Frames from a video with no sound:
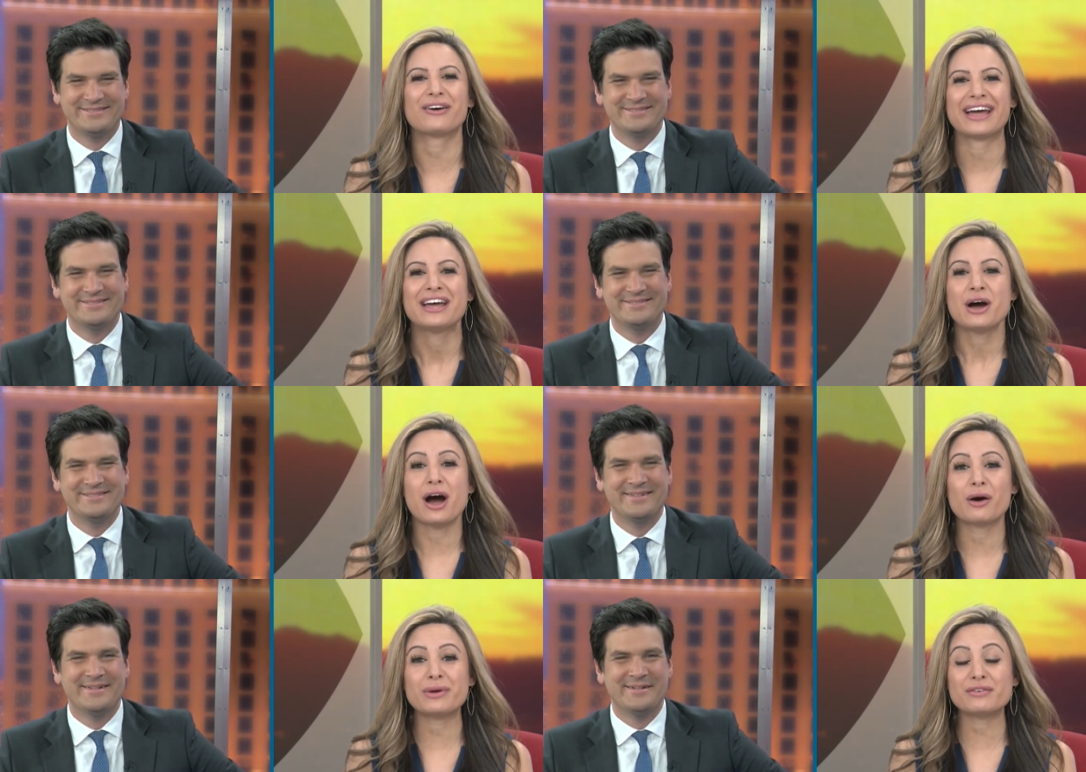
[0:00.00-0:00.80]
Speaker 1: okay.
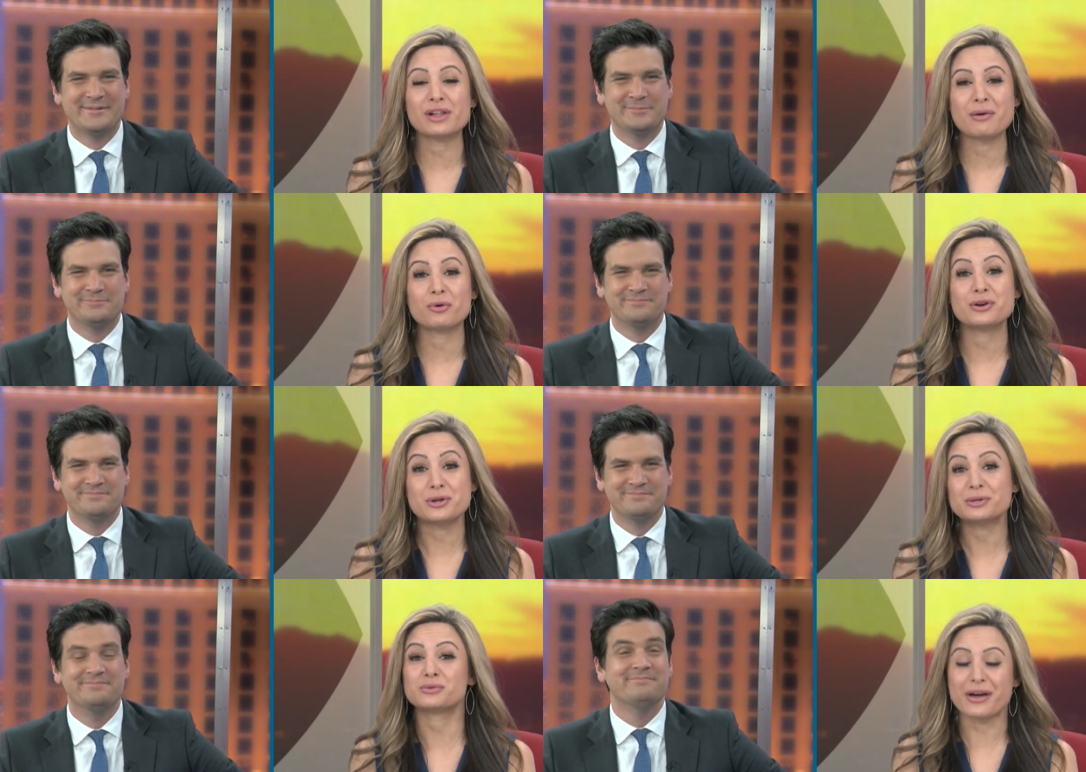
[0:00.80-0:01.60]
Uh, we have a lot more
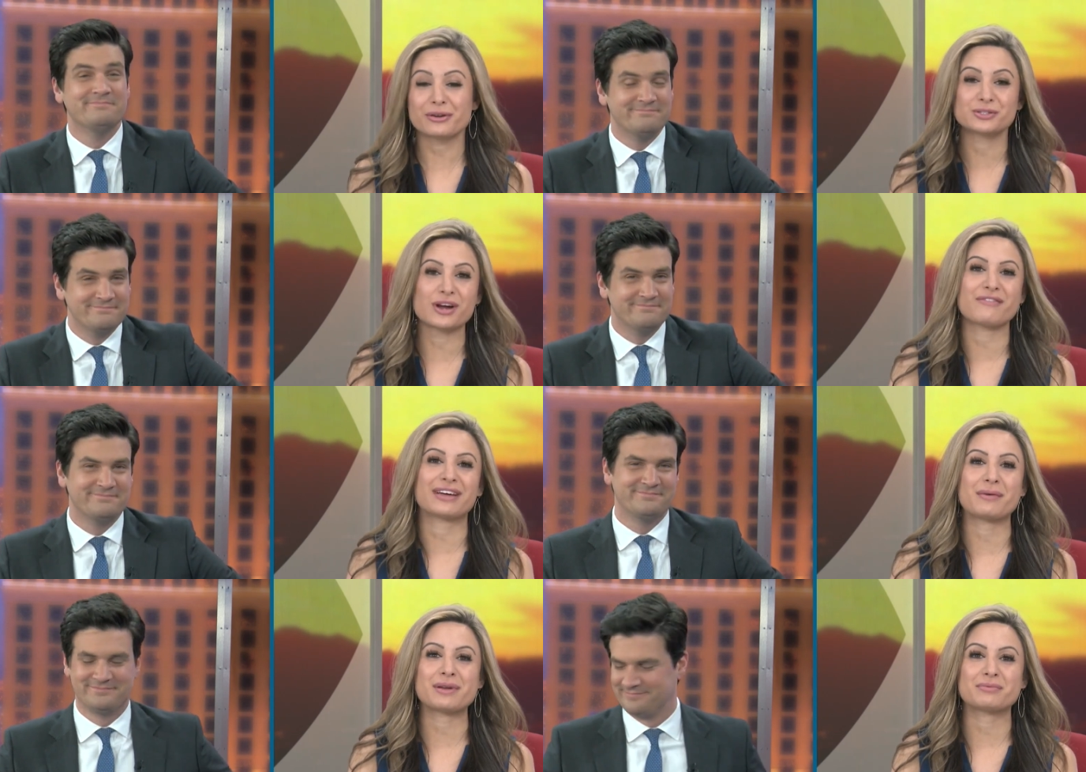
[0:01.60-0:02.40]
news, weather, and
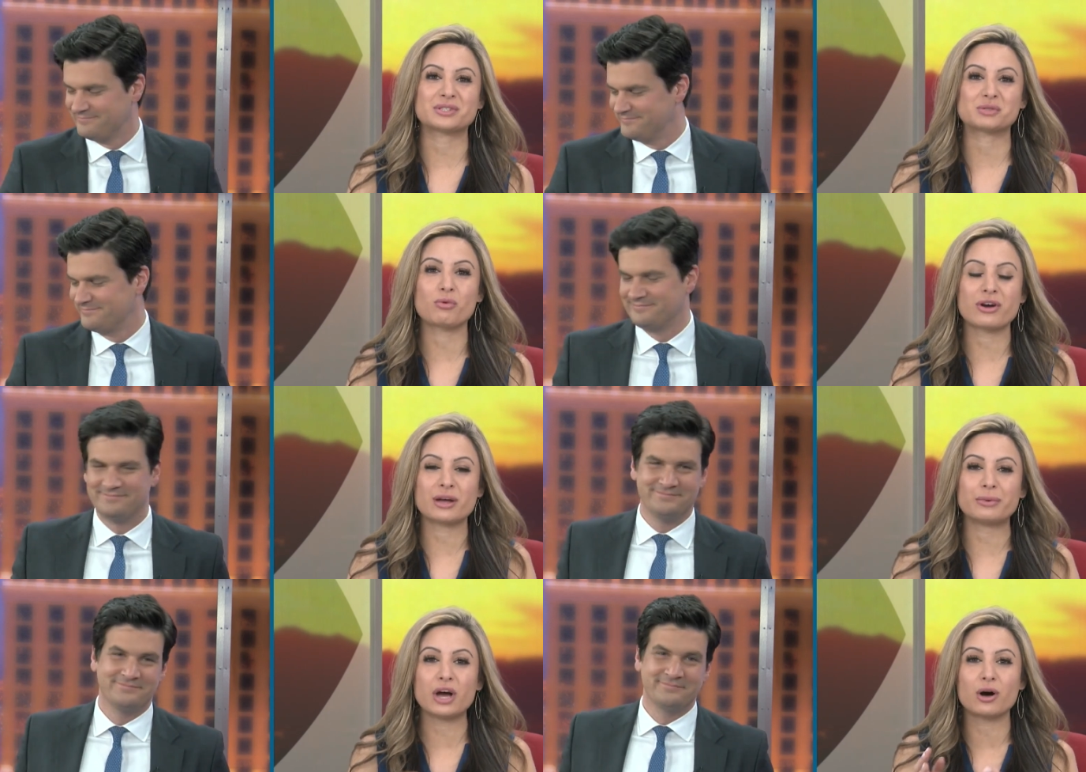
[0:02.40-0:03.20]
traffic coming up this
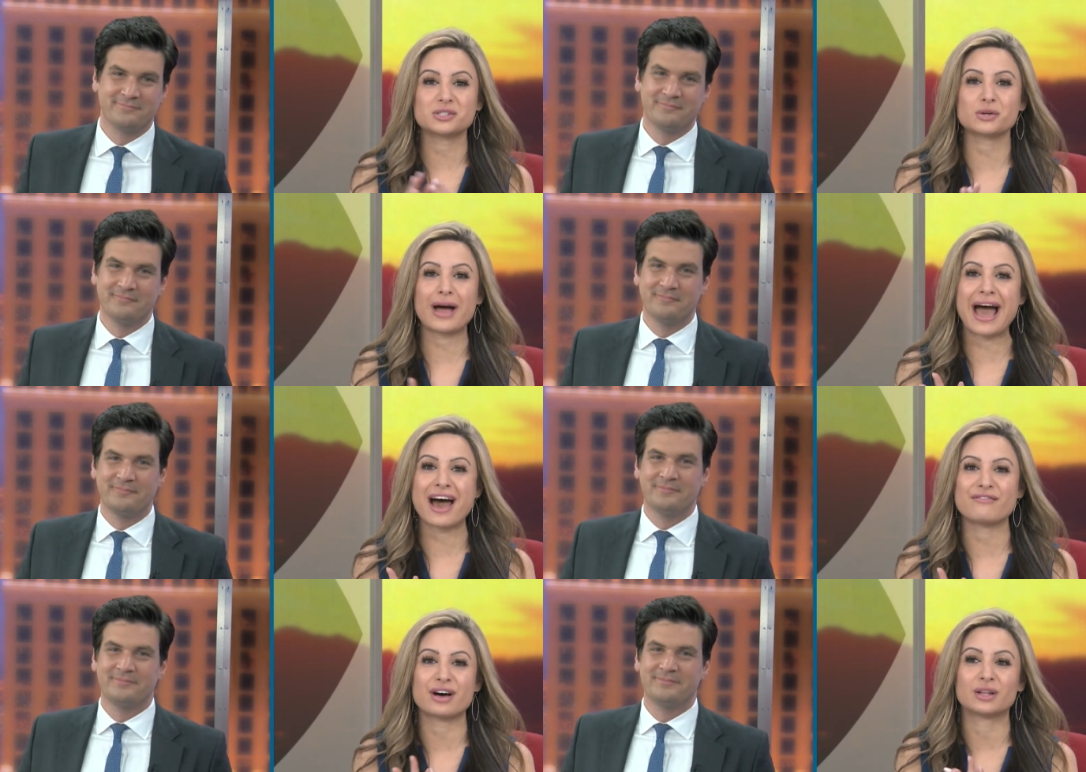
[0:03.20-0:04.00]
morning. We also
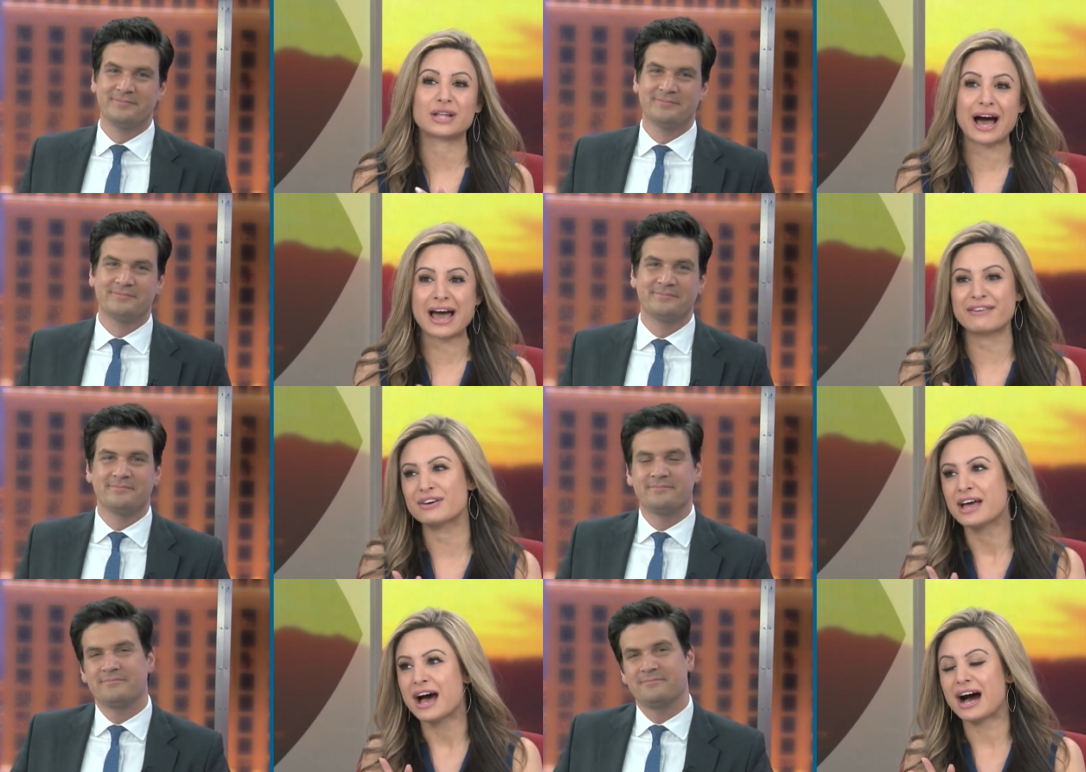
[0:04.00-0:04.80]
have a
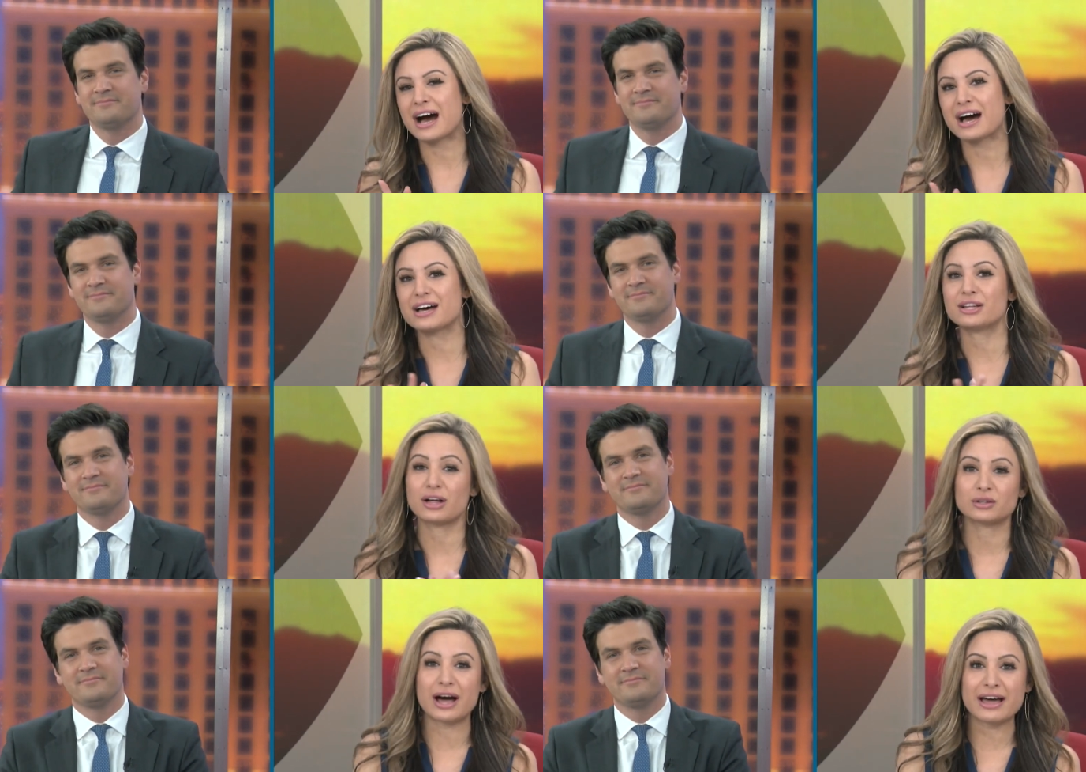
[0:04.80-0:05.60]
live, uh,
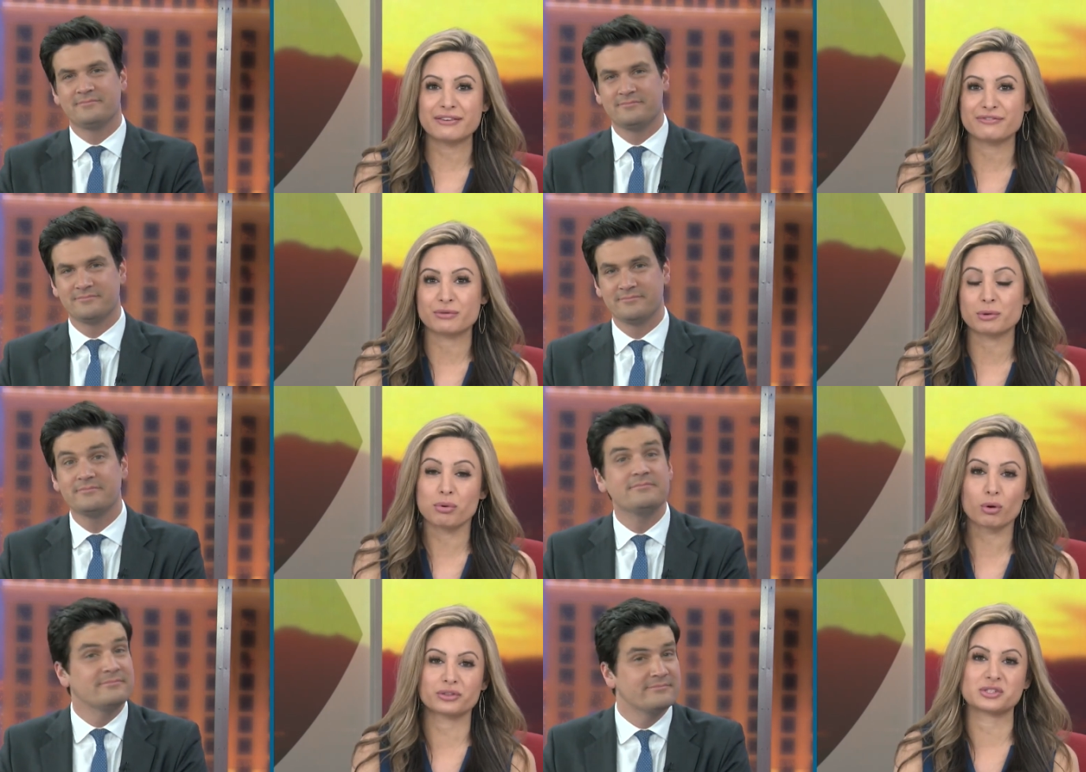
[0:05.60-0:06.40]
a live
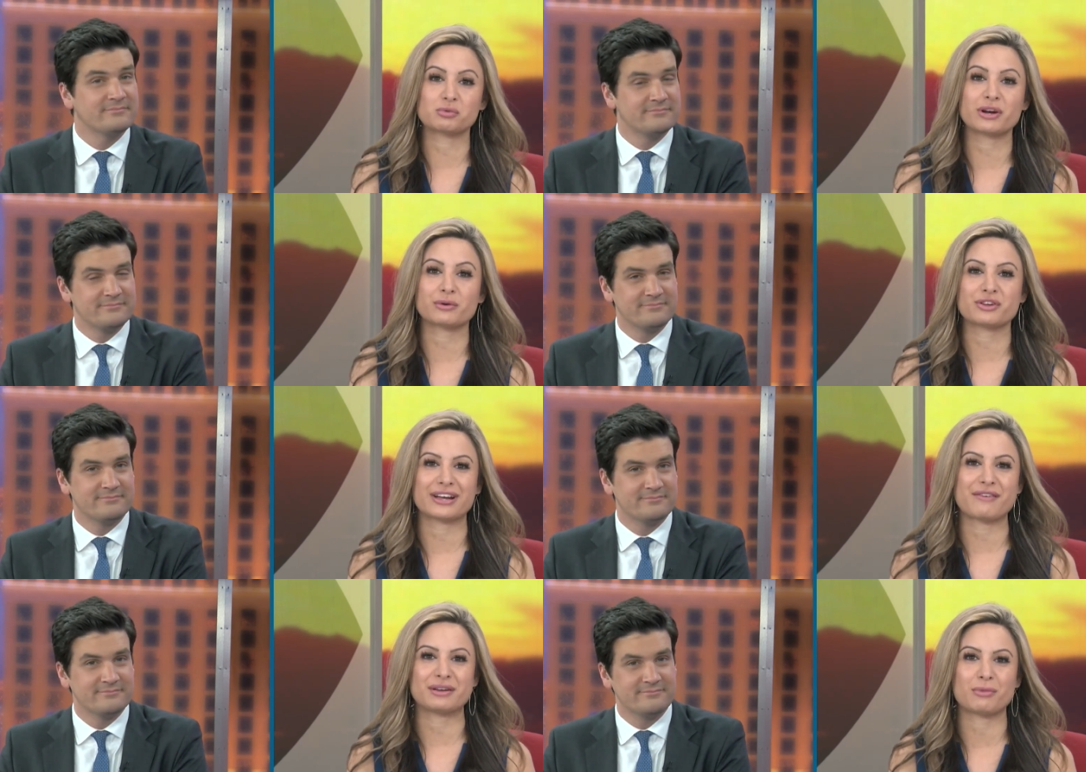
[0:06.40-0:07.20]
report this morning with
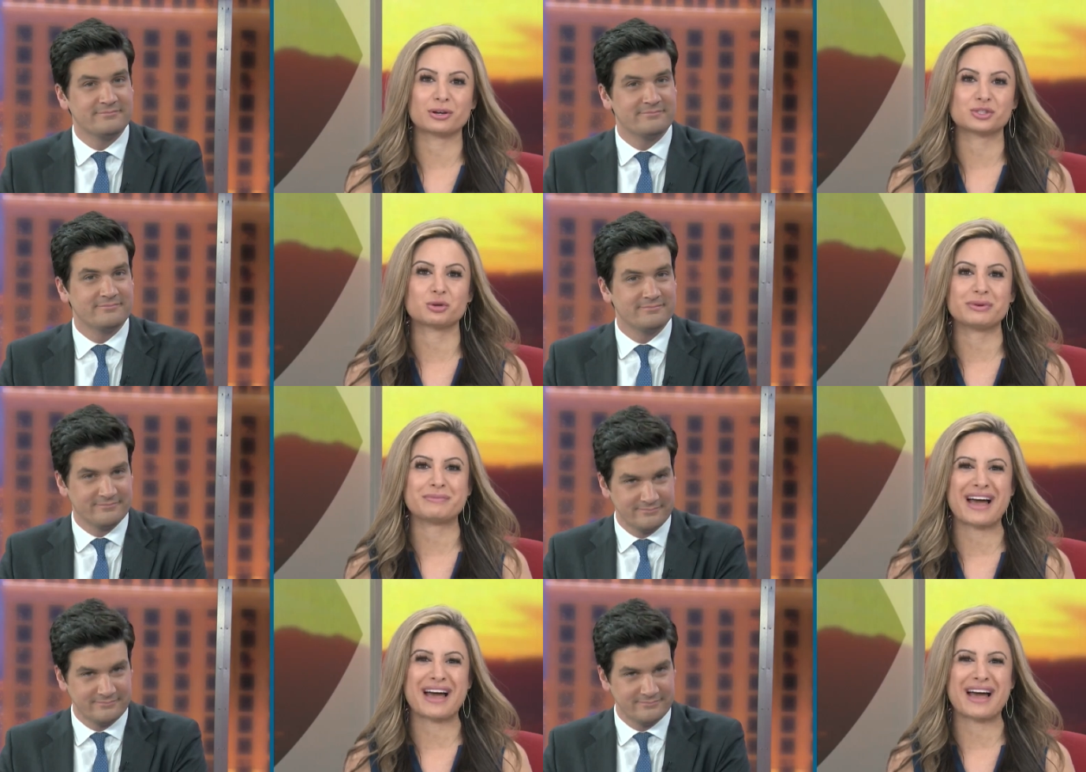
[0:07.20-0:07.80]
our Kevin Martin. She'll be